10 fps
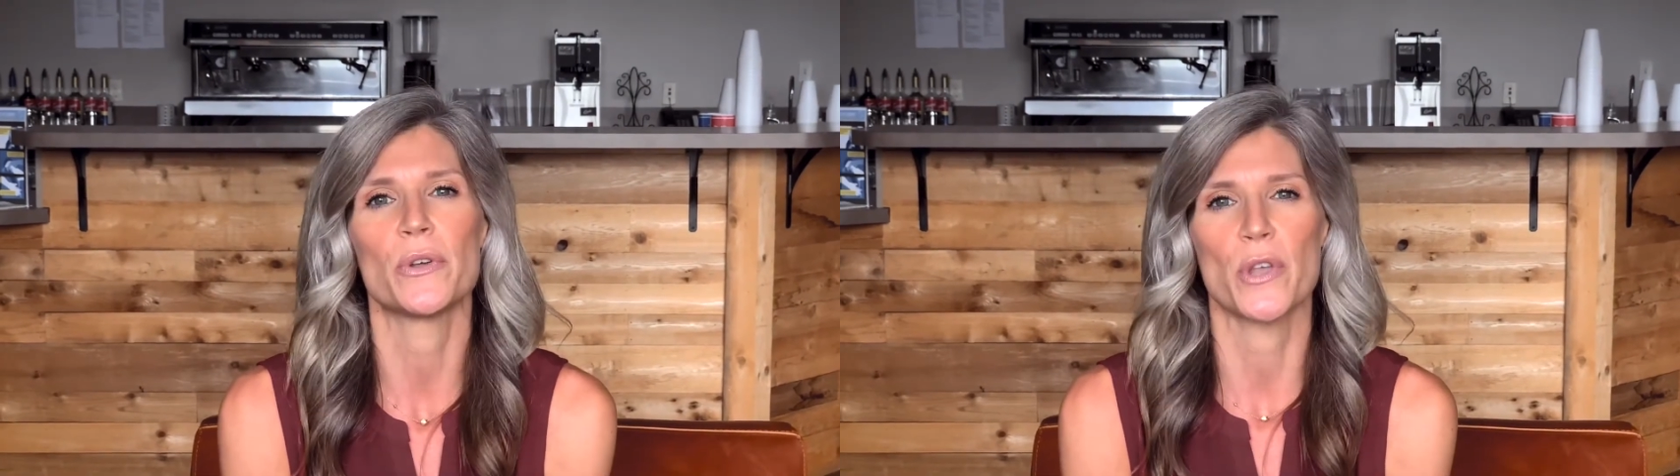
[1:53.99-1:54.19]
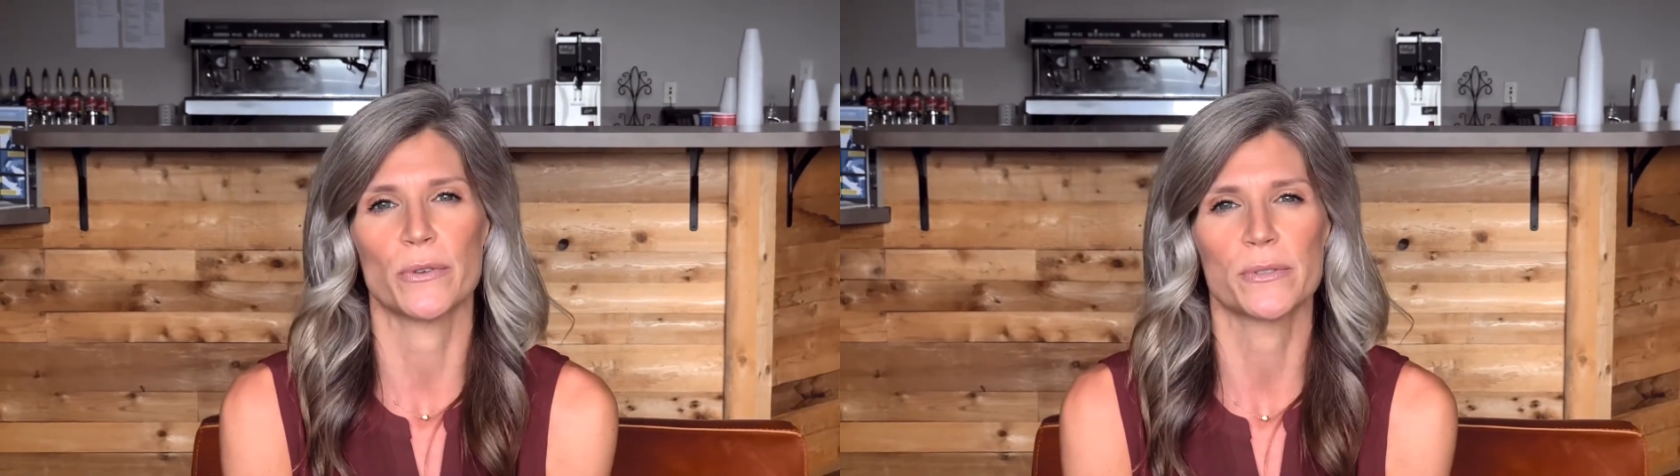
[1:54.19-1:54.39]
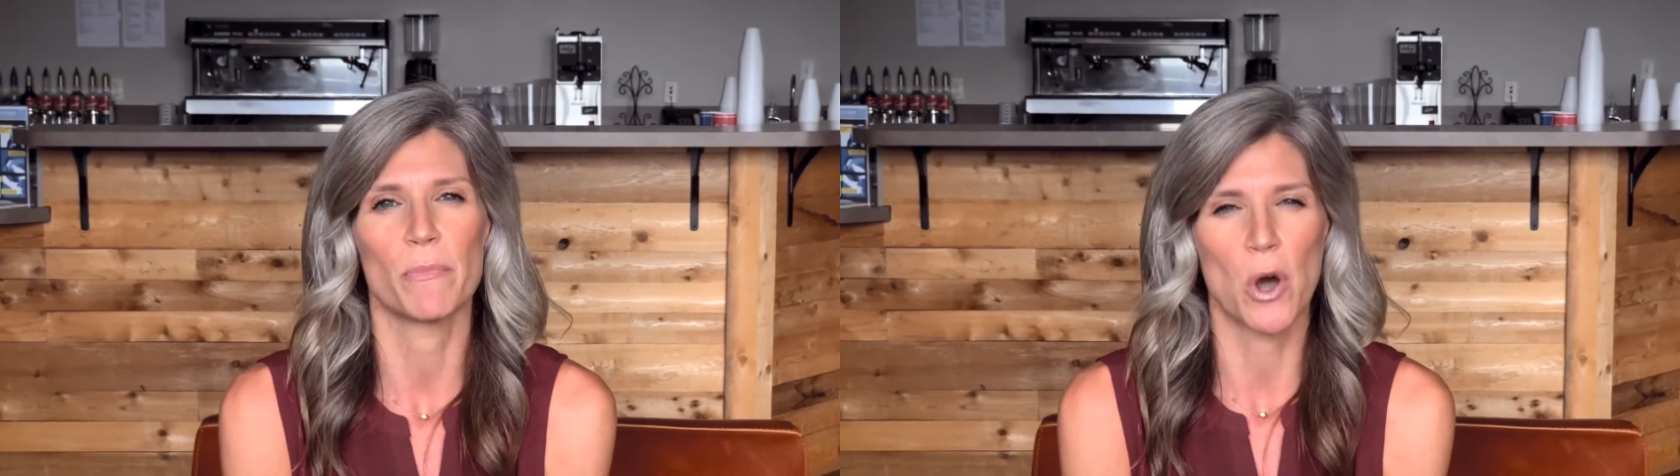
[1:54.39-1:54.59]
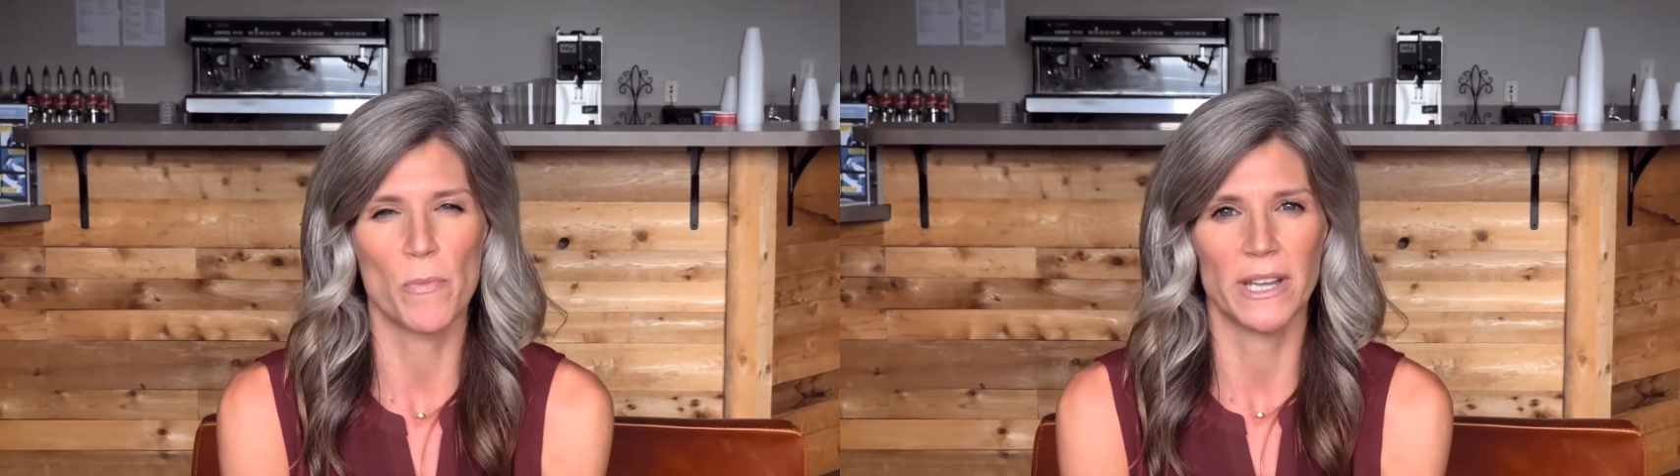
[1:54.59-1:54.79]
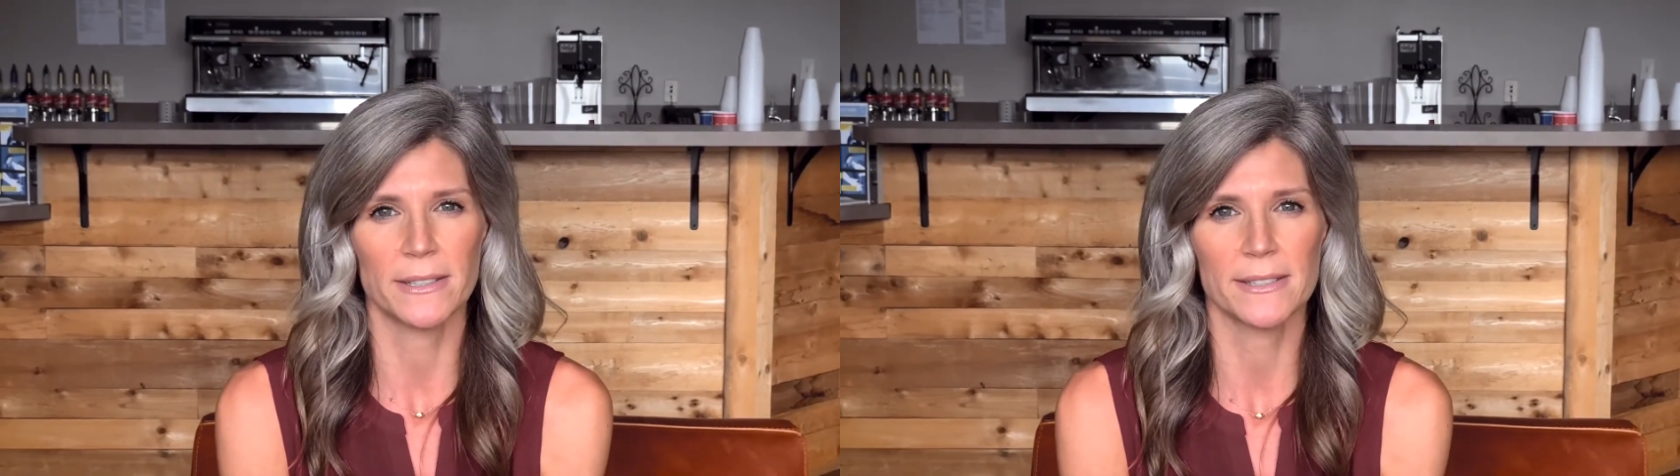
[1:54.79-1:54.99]
in those
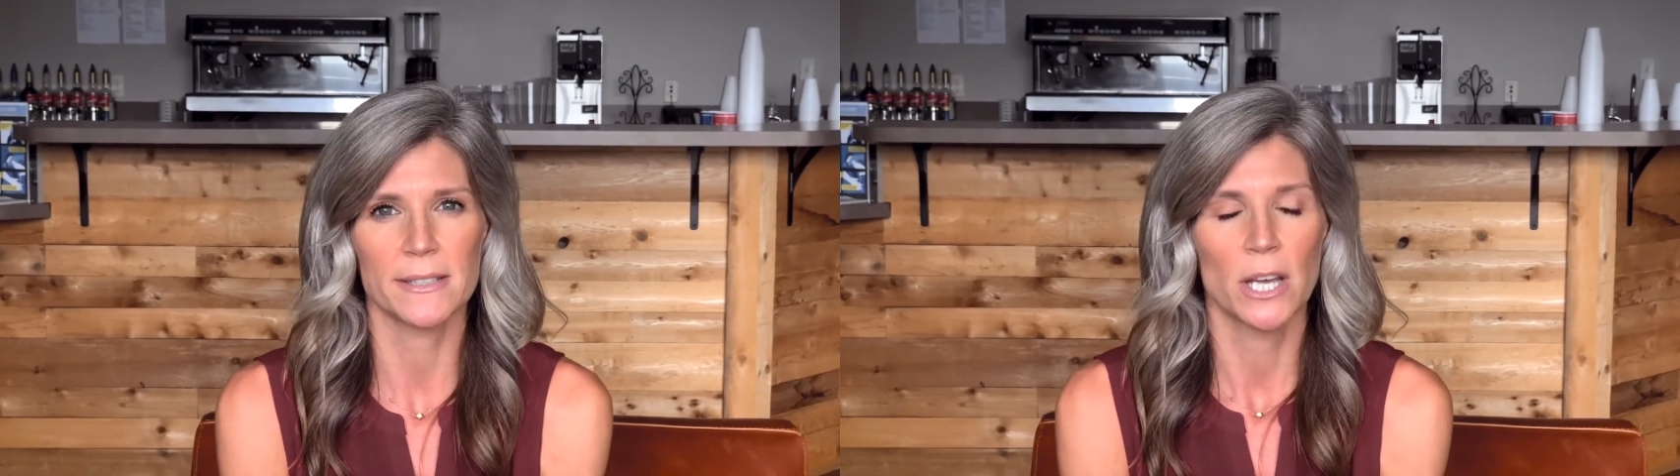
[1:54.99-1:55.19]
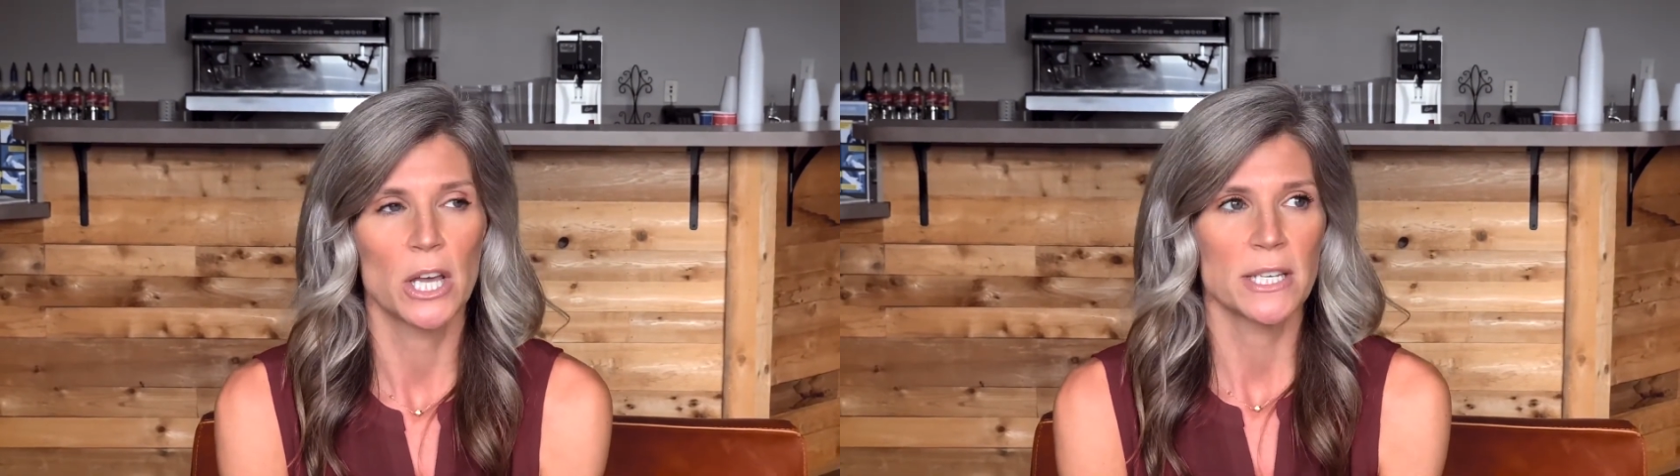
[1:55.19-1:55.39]
moments